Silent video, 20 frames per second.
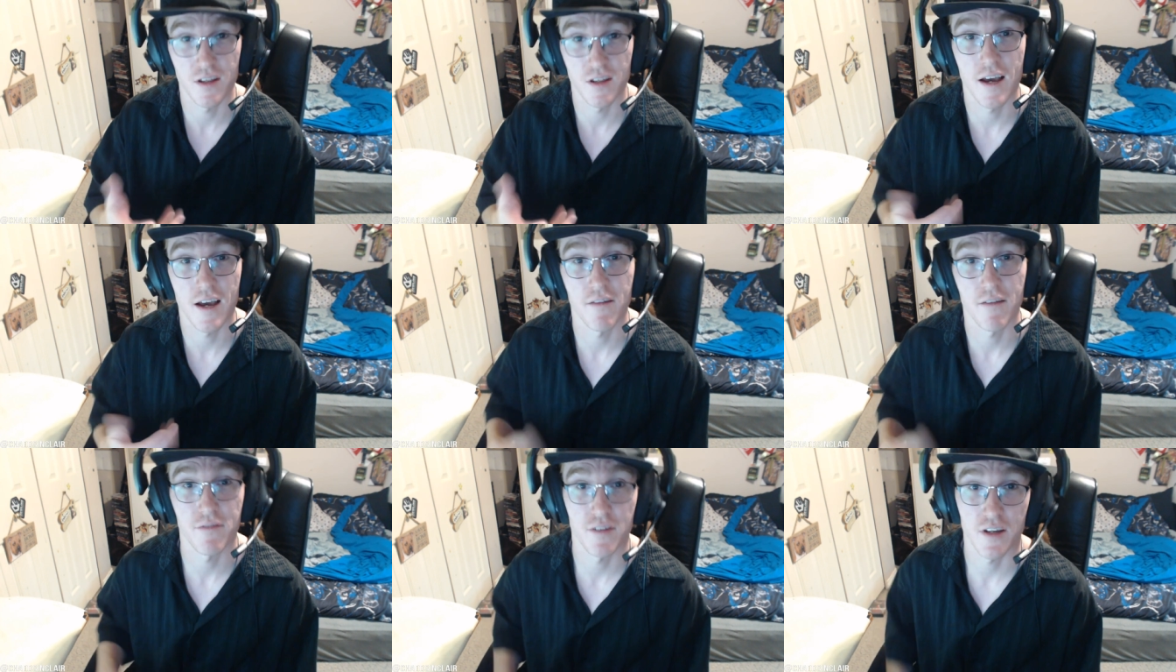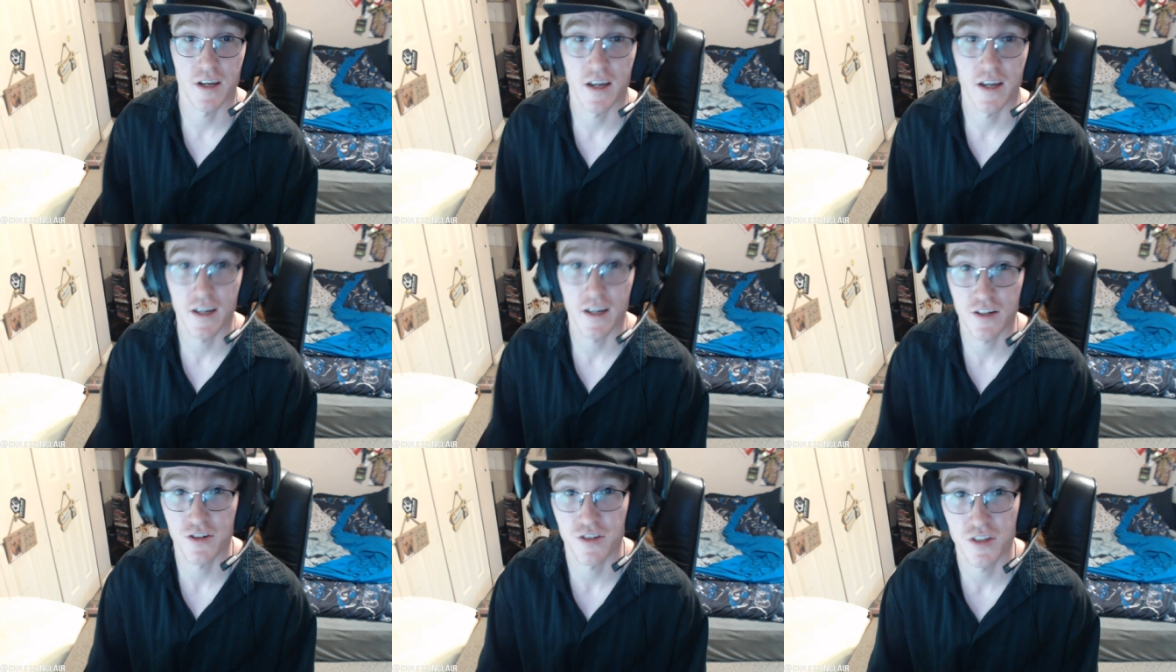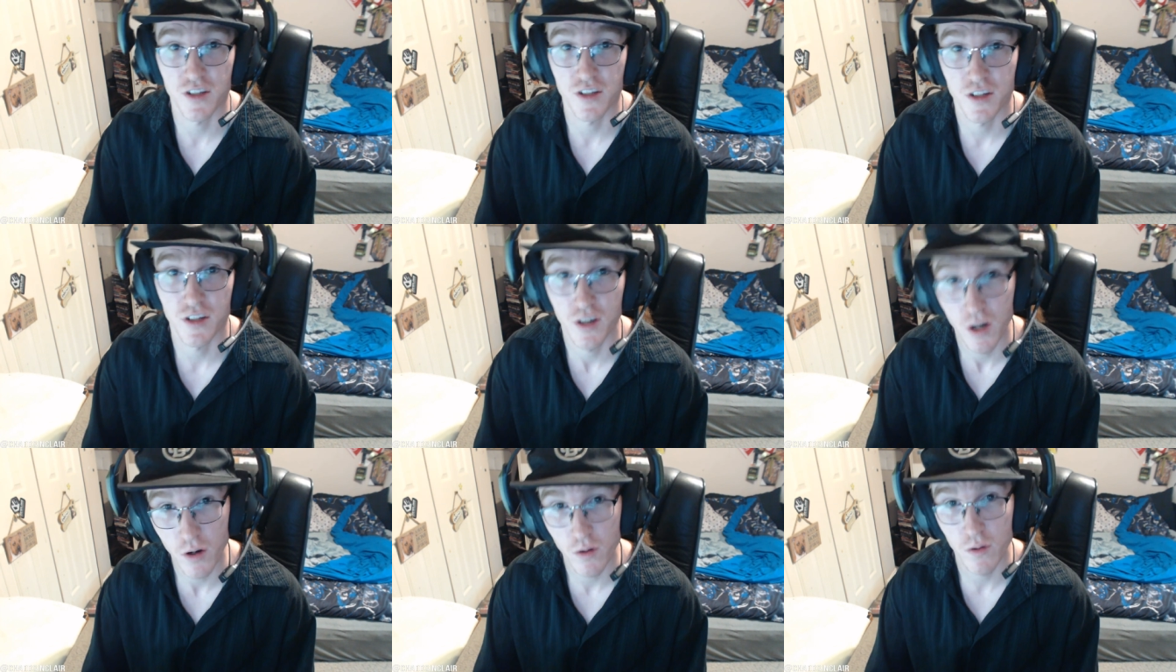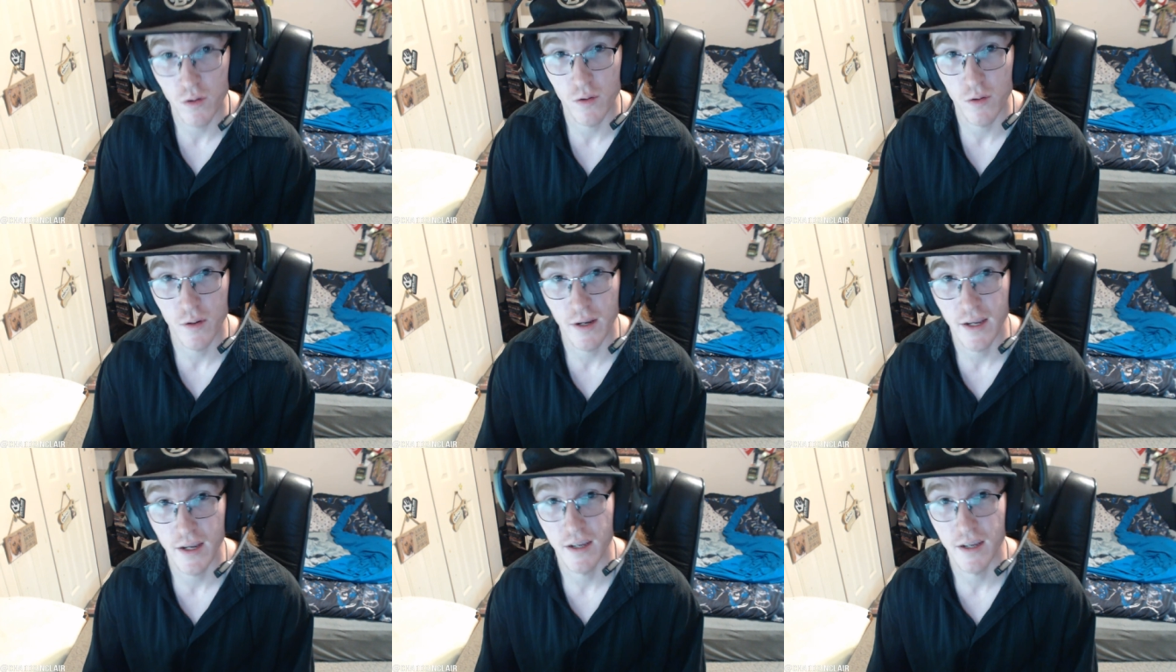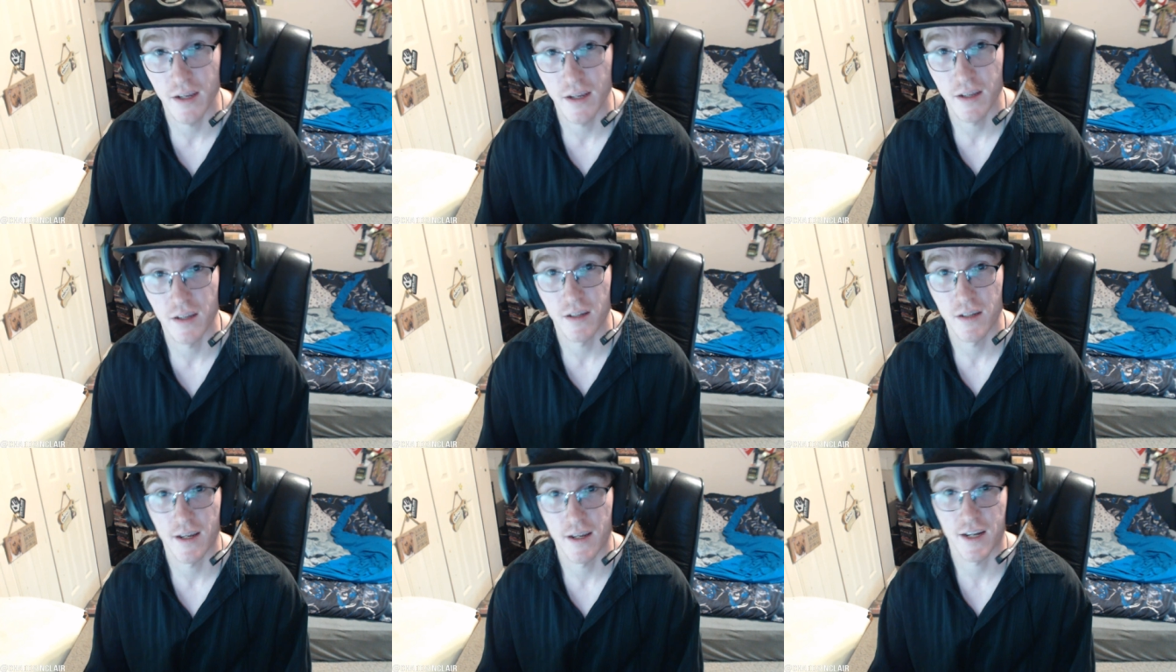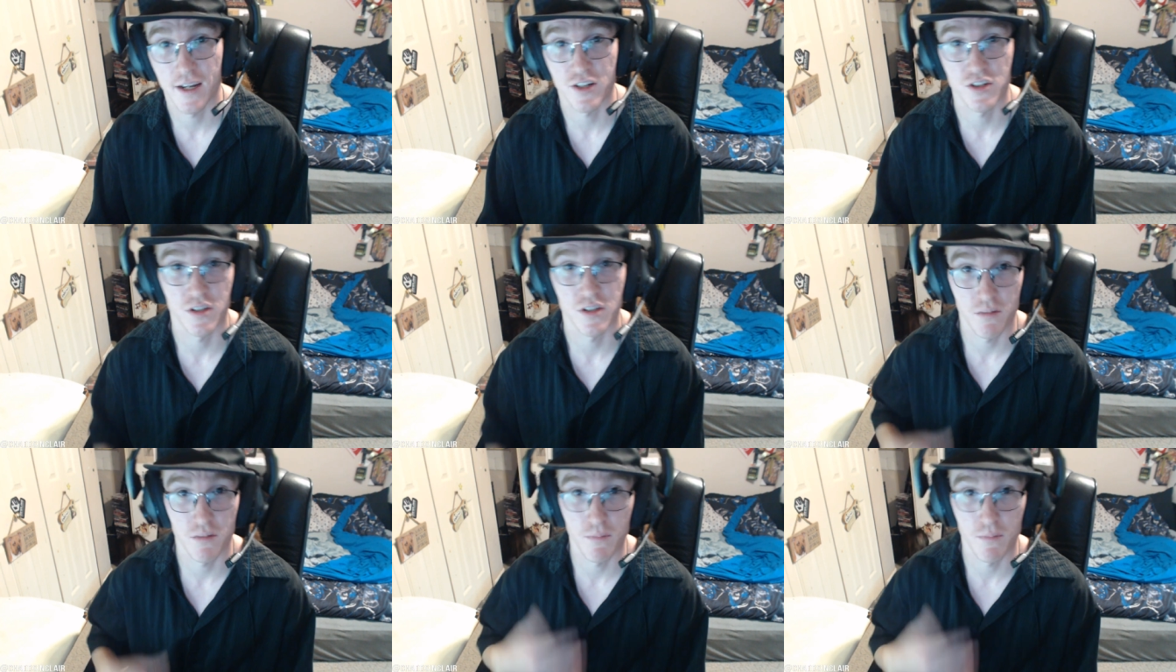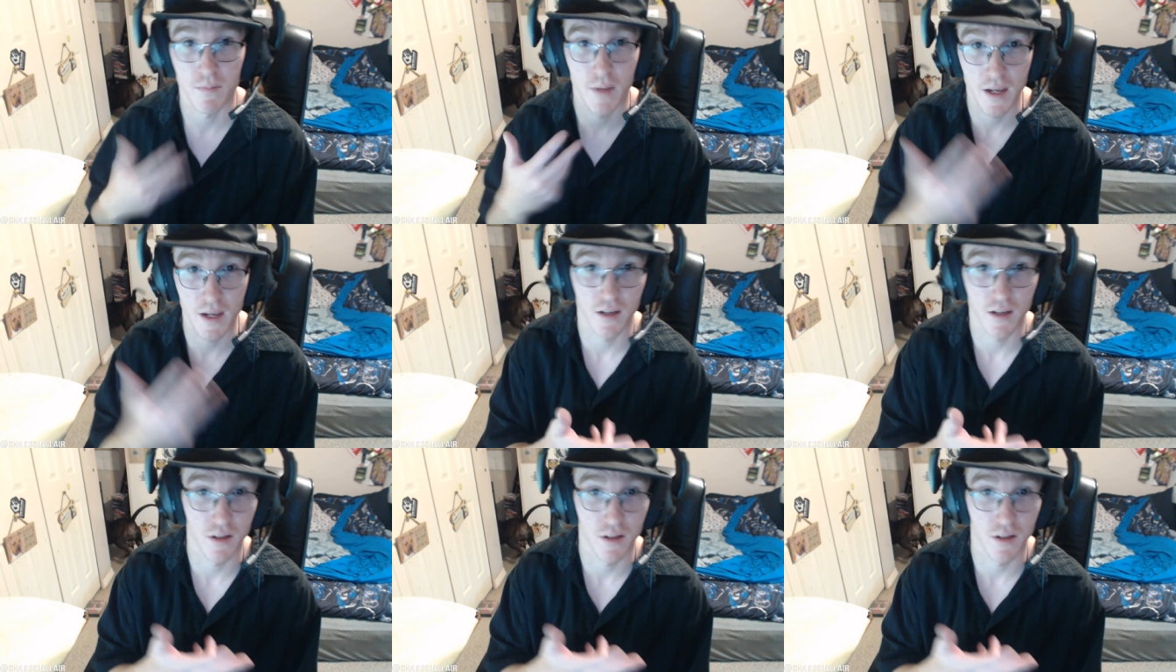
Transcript: have to actually go and actually make